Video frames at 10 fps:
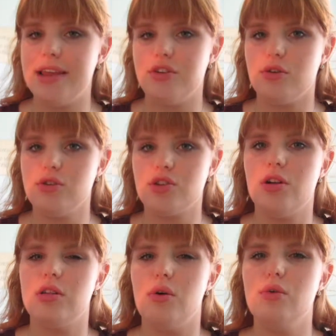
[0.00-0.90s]
Your old
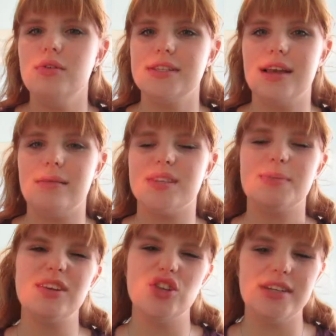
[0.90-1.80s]
clothes,
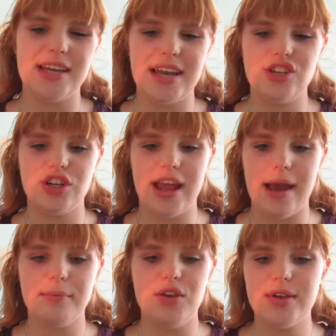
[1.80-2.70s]
especially to
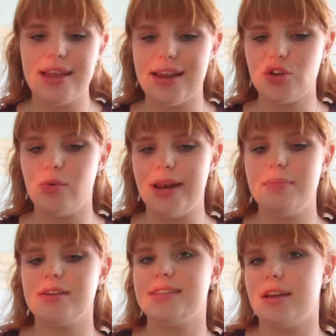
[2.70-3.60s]
H&M, you can get
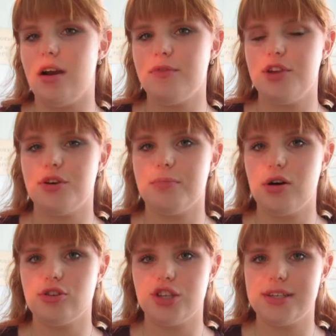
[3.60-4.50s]
20% off your
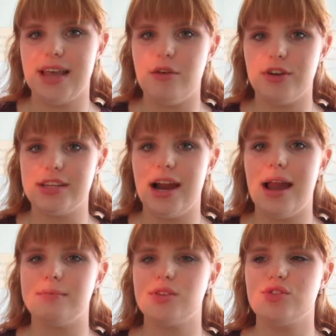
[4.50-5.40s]
purchase every
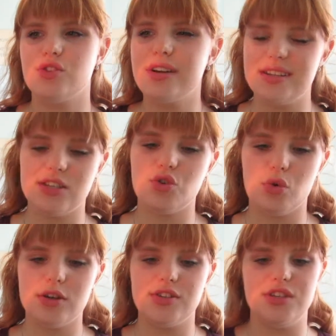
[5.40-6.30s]
time. So certain
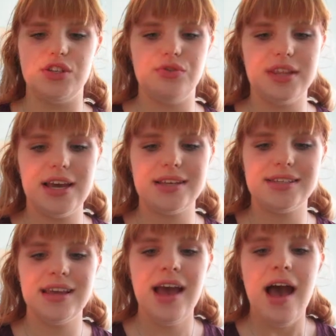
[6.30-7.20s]
stores do
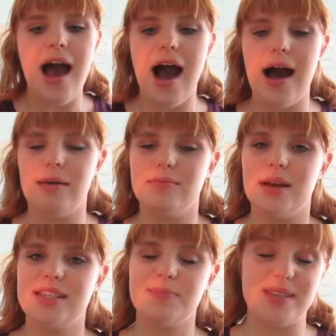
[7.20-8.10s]
this,
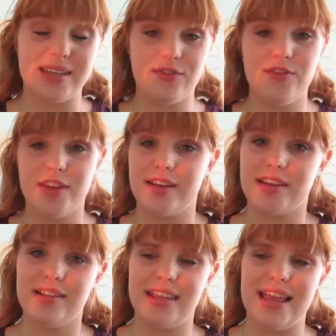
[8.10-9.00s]

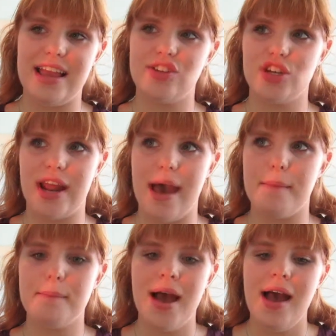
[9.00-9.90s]
specifically
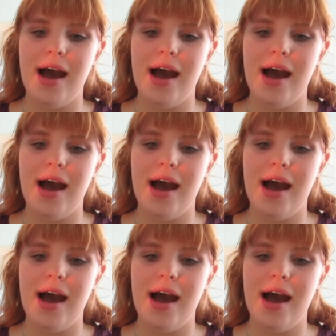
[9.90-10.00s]
H&M,